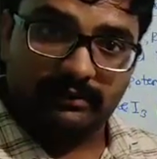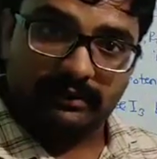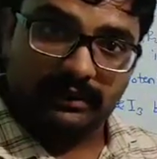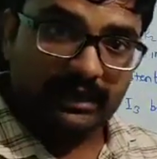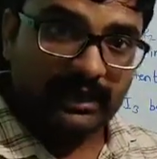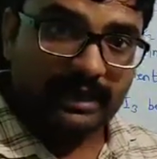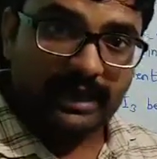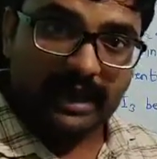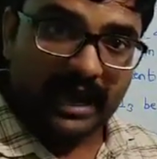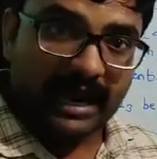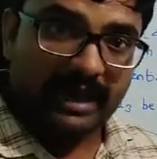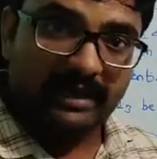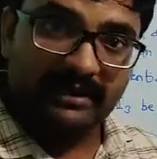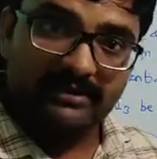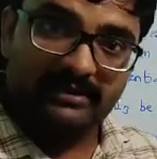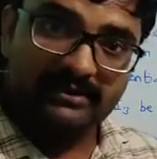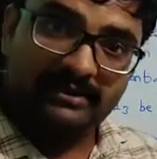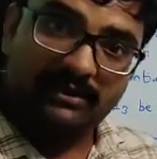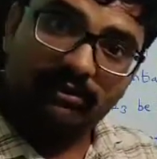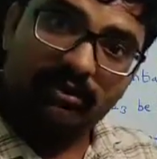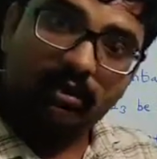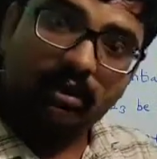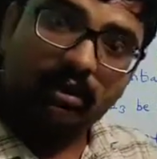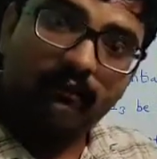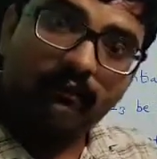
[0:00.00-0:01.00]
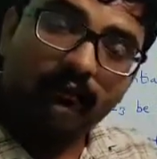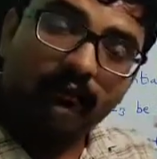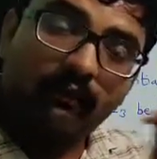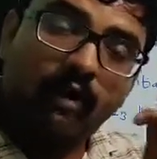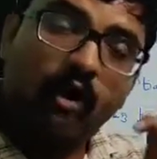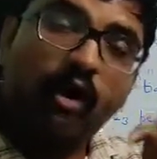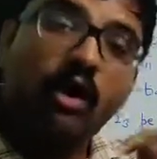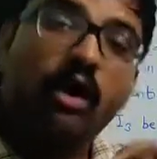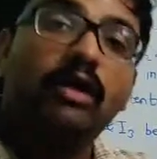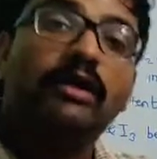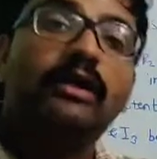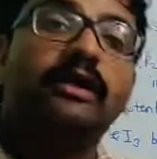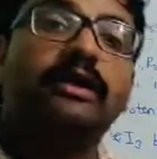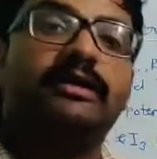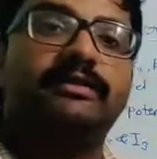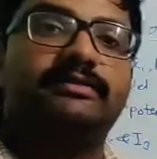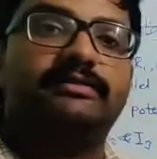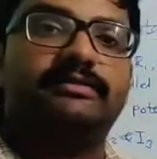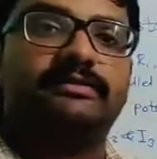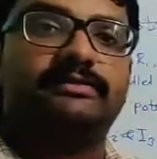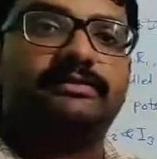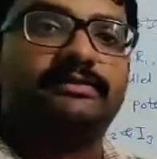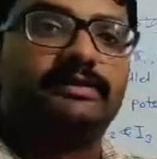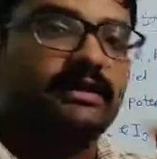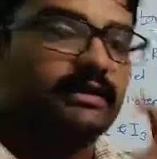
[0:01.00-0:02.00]
Okay, addition of all
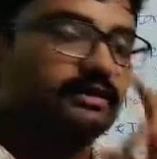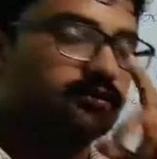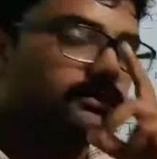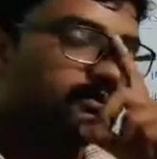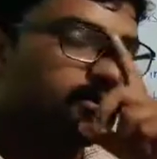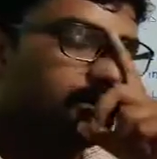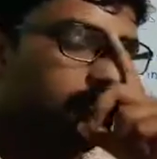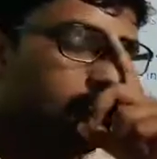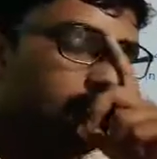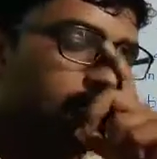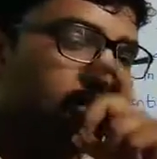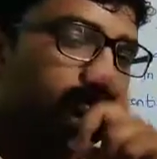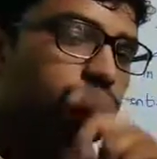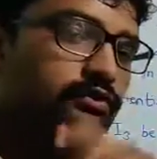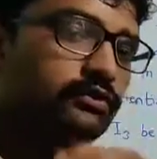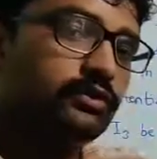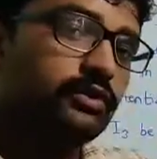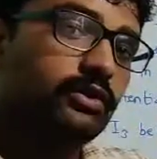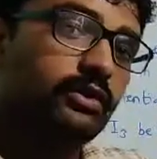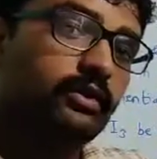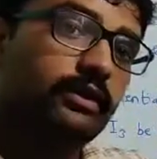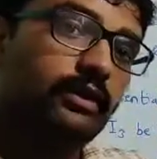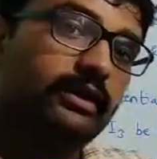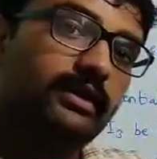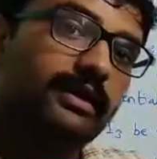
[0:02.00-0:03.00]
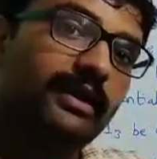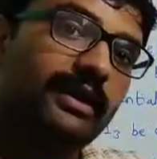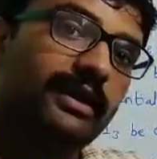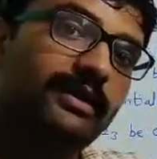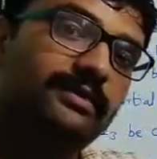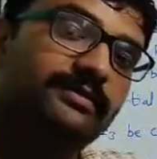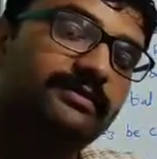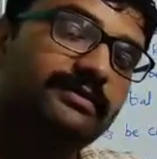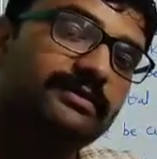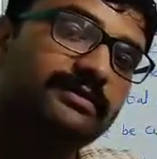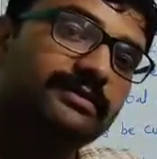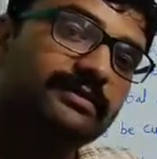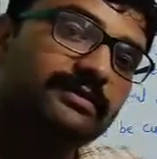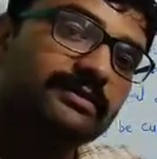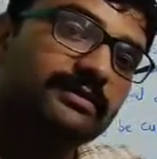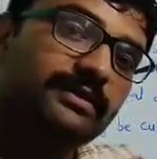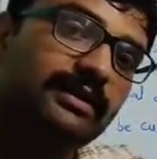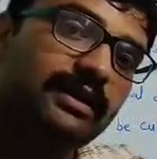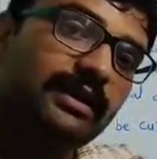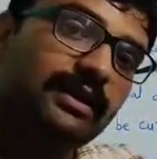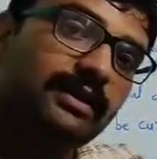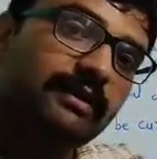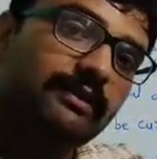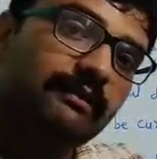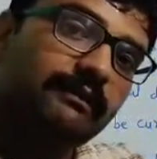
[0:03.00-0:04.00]
resistors. So
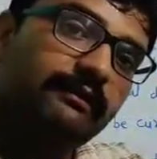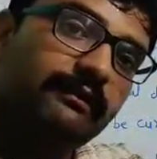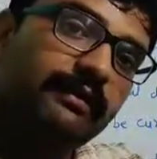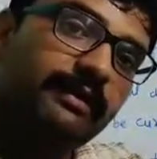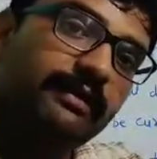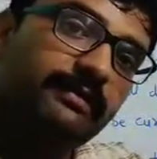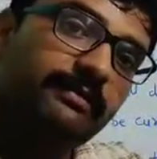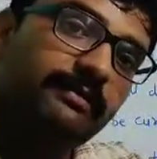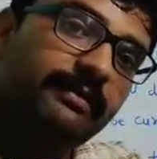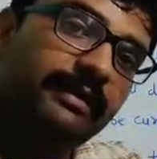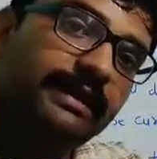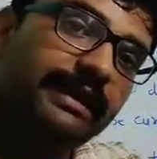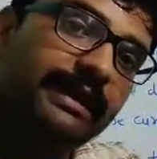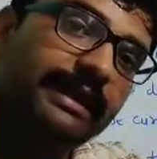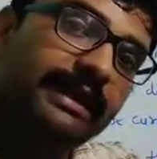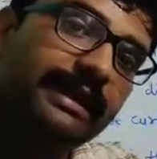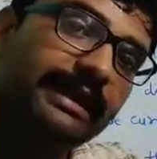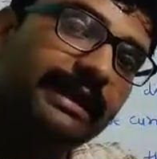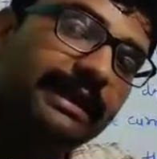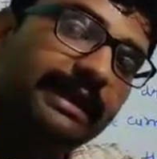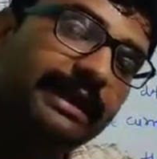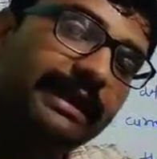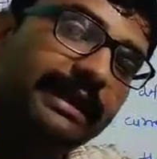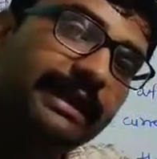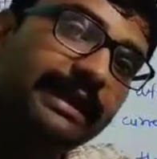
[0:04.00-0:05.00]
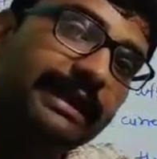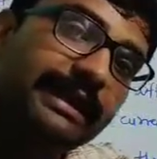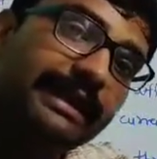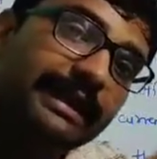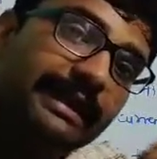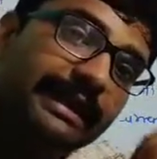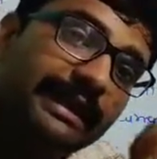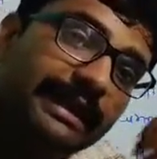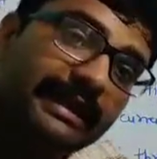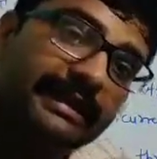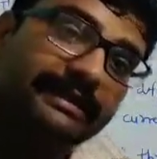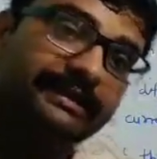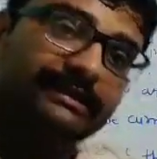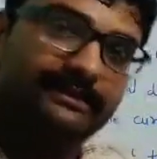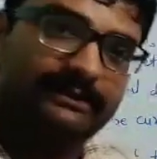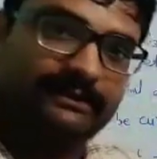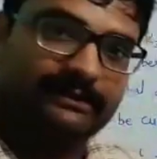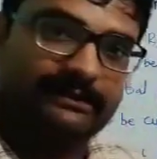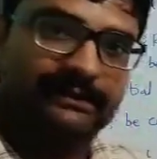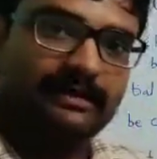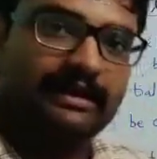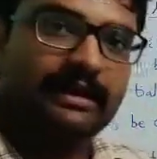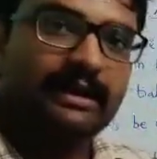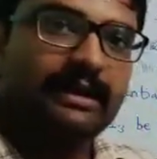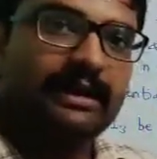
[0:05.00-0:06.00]
resistor will be
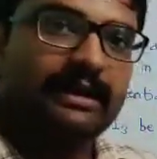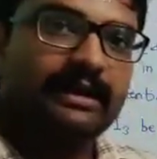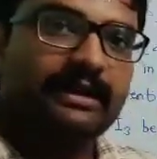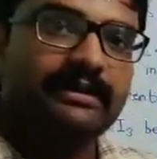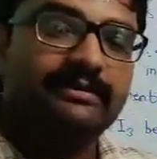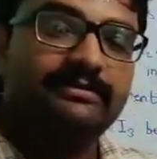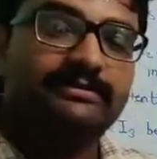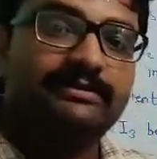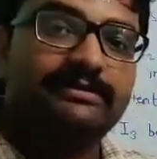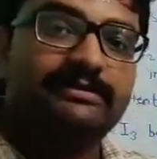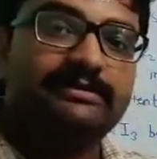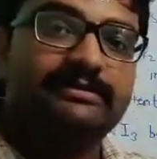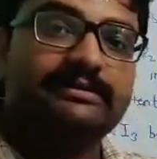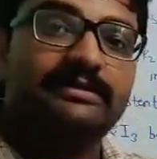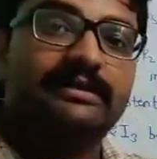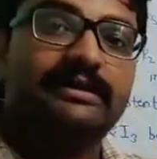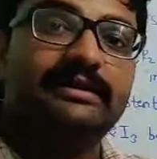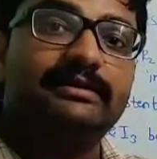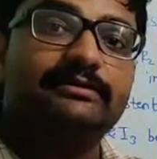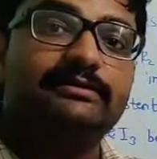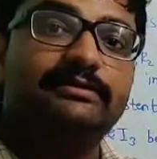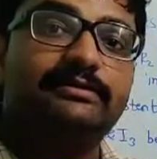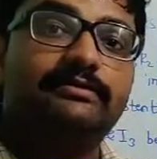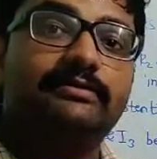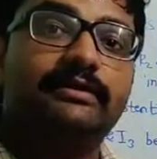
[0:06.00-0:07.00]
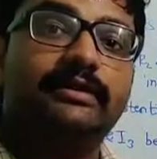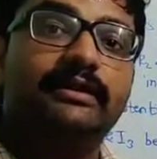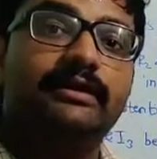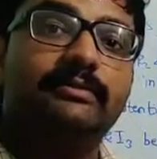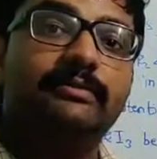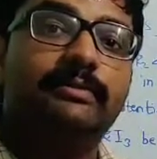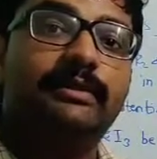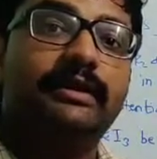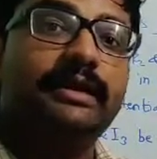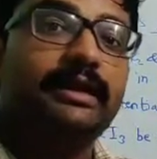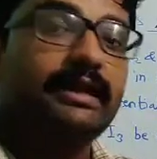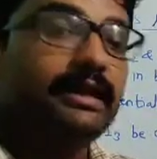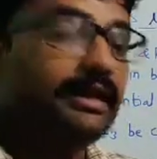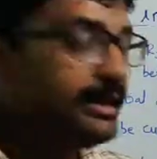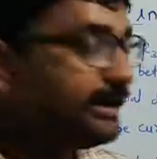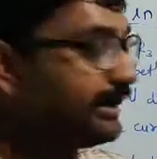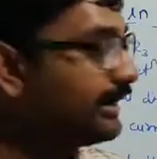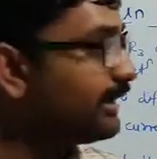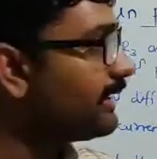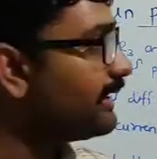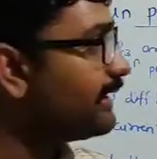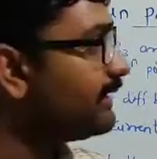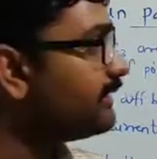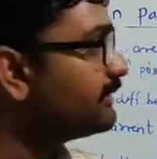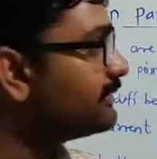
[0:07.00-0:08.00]
increased, resistance will be
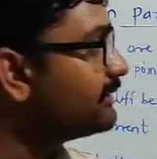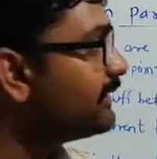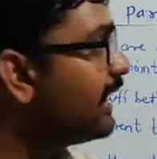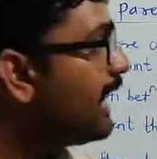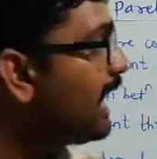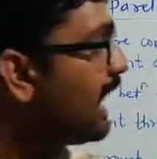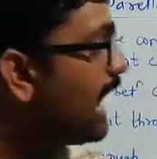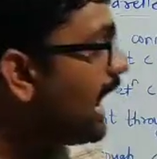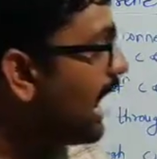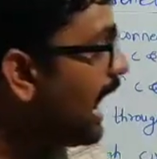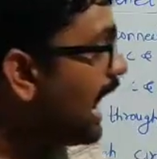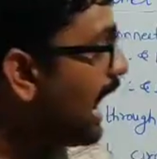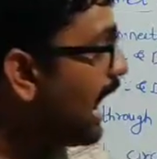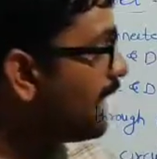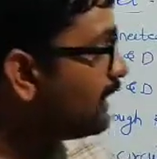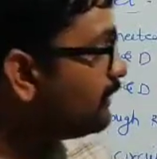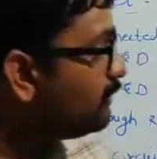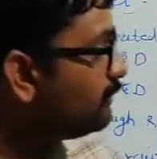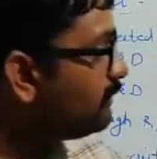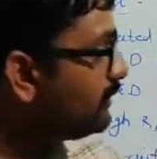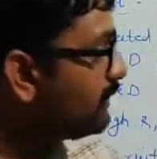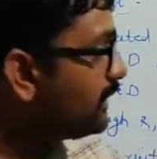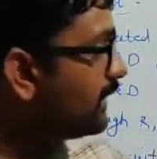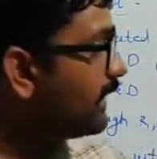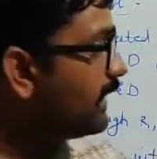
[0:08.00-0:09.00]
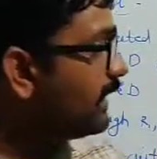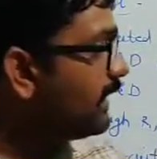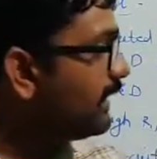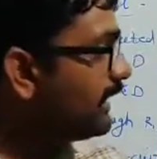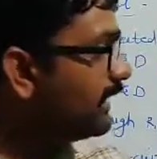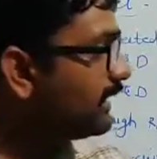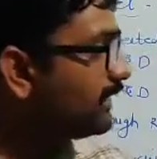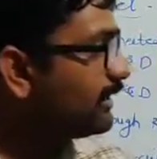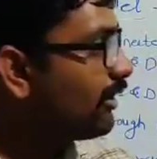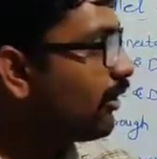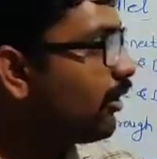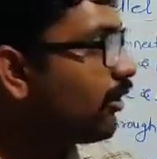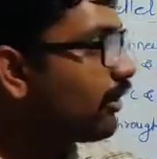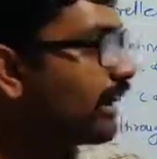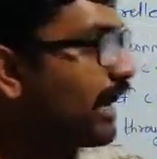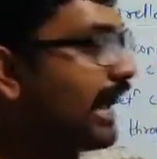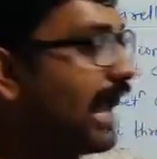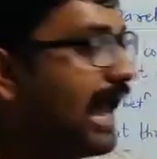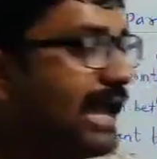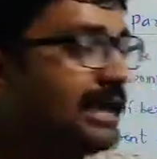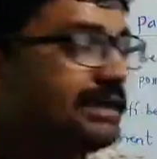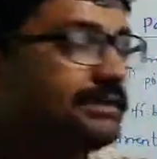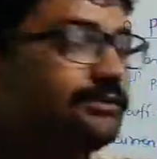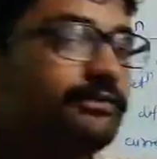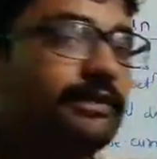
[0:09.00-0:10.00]
increased as we connect or
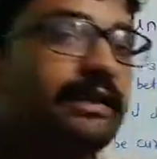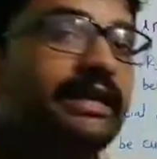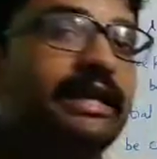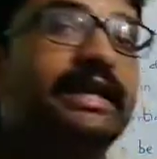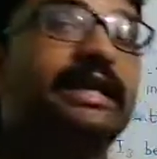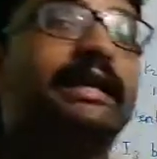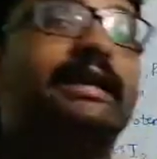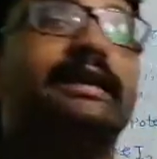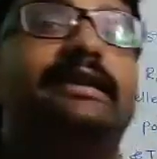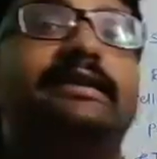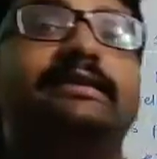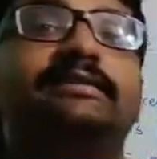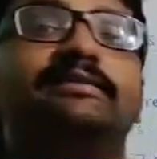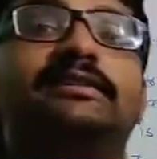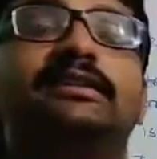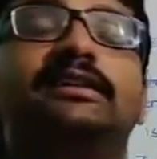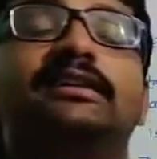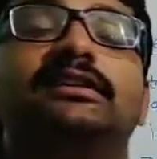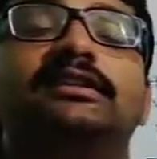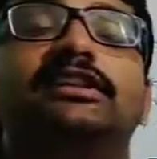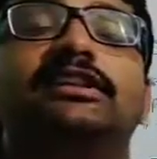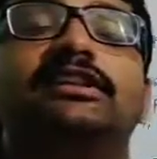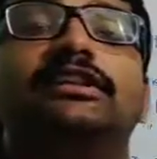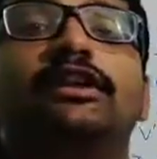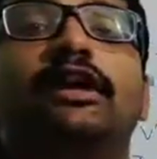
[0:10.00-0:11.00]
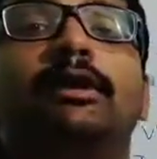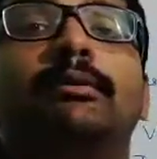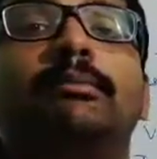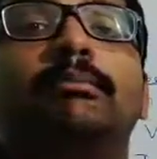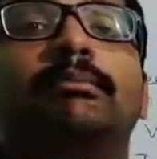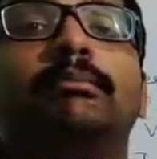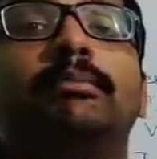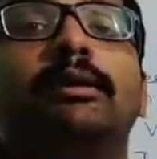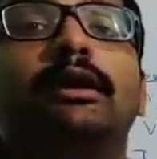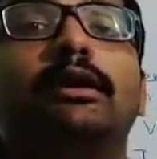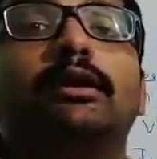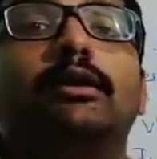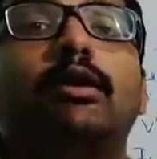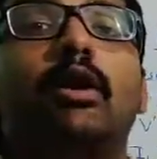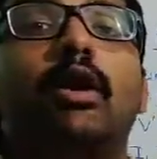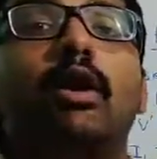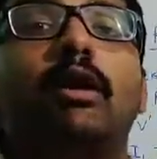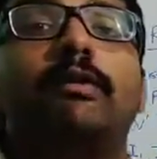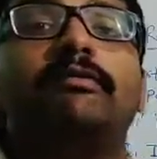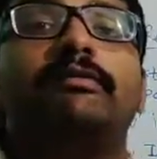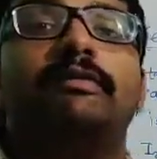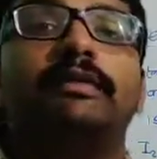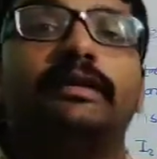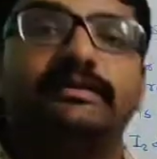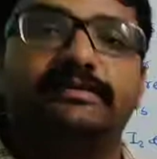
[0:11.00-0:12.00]
as we increase the number
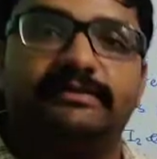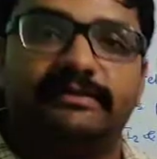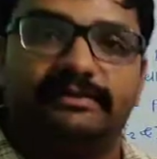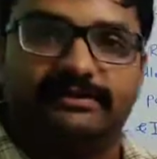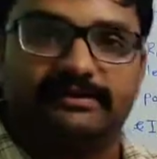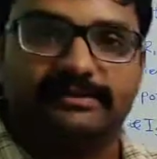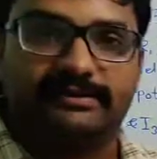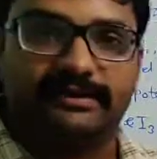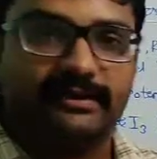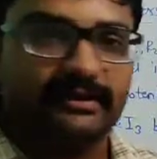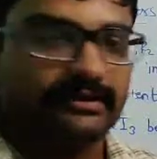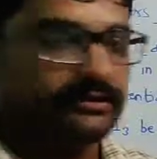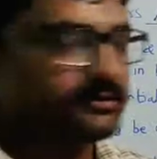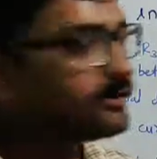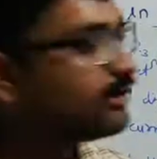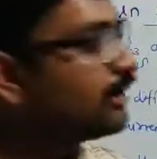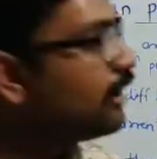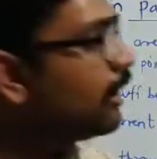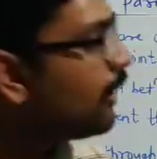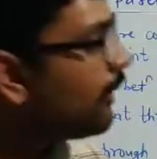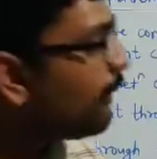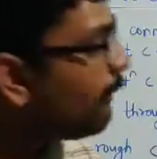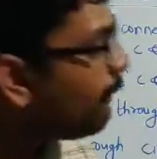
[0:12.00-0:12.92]
of resistors.